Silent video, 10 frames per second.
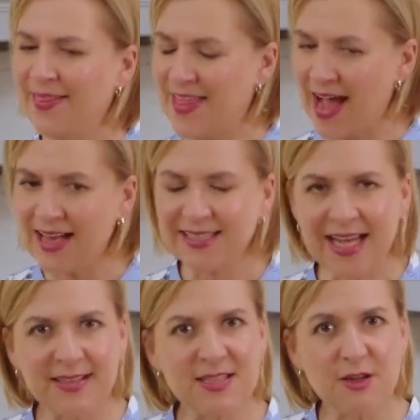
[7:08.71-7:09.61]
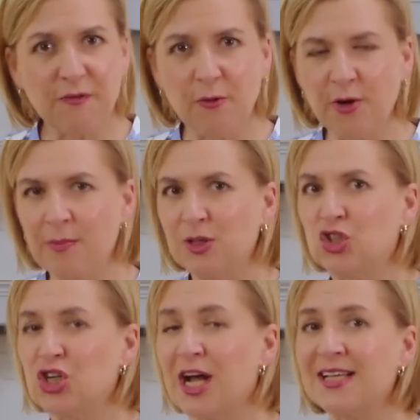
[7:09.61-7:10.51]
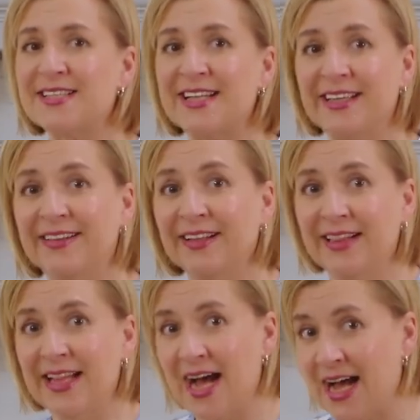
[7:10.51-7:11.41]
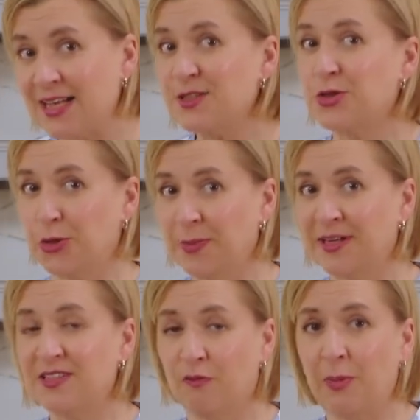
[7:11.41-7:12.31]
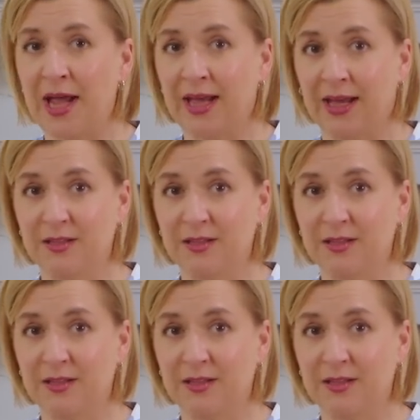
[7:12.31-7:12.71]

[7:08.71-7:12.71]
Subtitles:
that tends to form just in the last 2 minutes of baking.